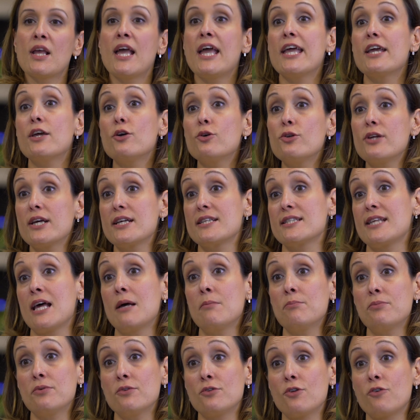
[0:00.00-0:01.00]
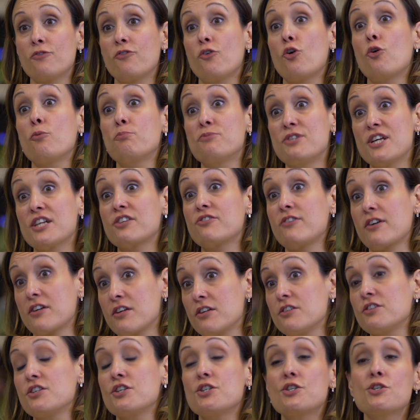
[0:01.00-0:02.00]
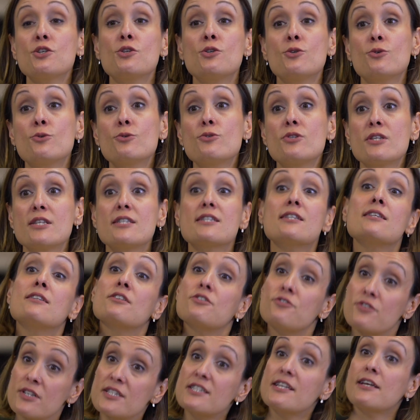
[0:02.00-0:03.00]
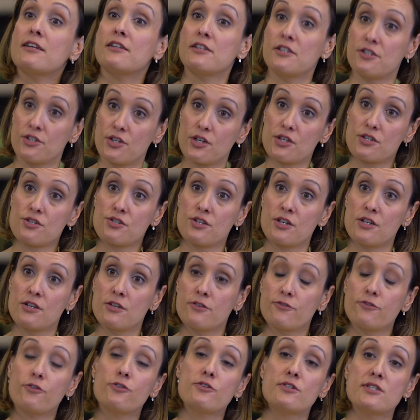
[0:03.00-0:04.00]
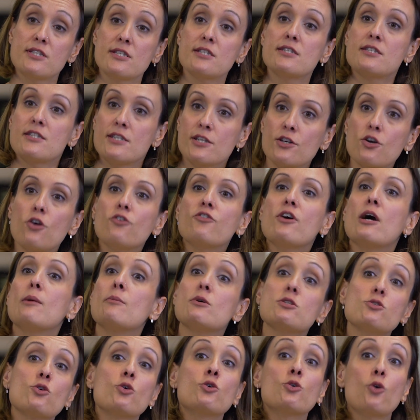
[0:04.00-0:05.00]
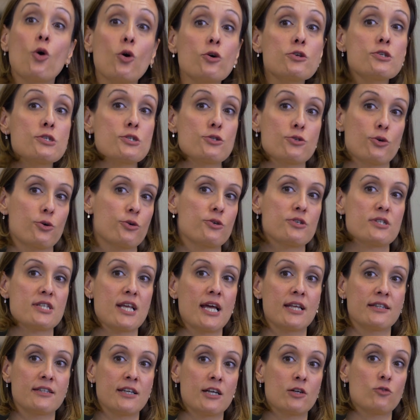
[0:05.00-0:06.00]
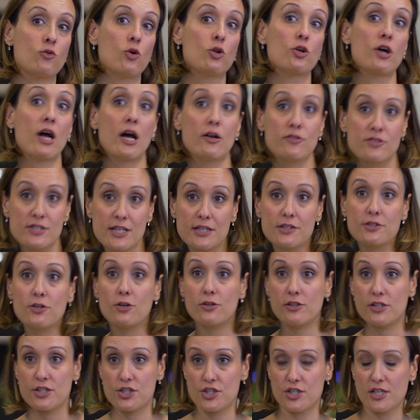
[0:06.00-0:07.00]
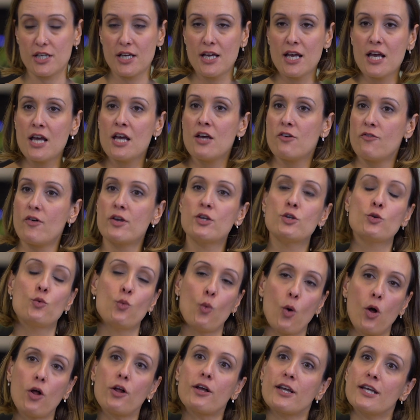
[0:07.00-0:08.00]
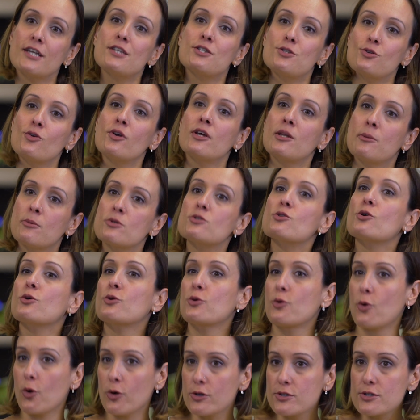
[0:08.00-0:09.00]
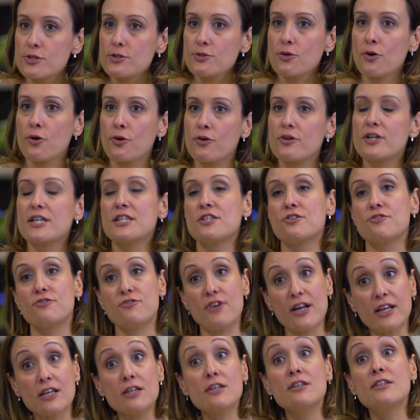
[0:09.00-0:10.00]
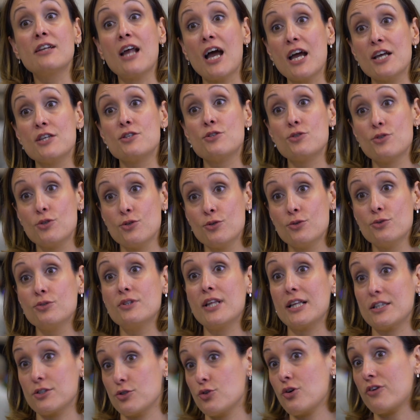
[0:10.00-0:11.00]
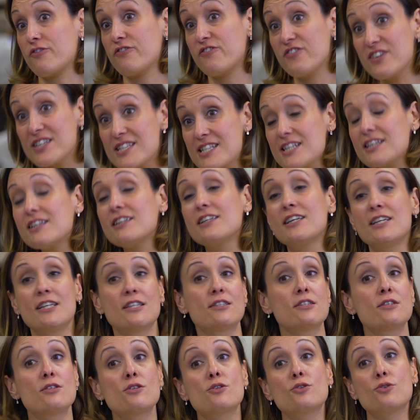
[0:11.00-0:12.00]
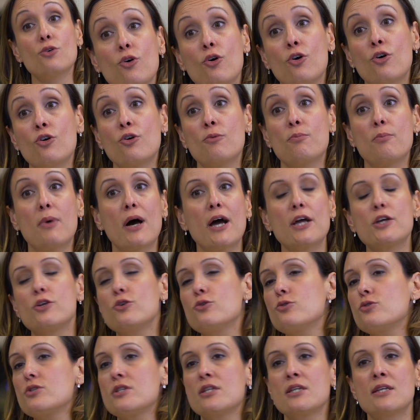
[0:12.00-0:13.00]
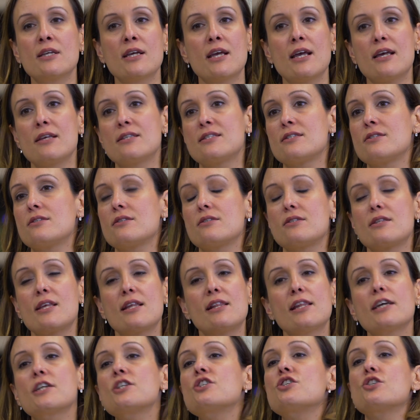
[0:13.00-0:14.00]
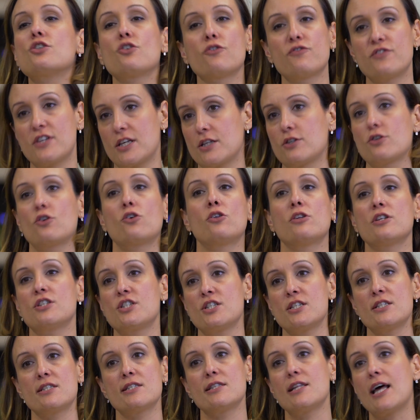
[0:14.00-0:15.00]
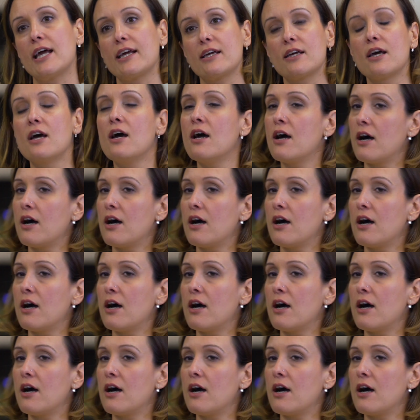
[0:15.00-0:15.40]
A good example of object recognition use is in the retail industry. For instance, think of Amazon Go stores and their walkout technology. When you walk into an Amazon Go store, it recognizes you that you are physically in the store by using a selection of technologies like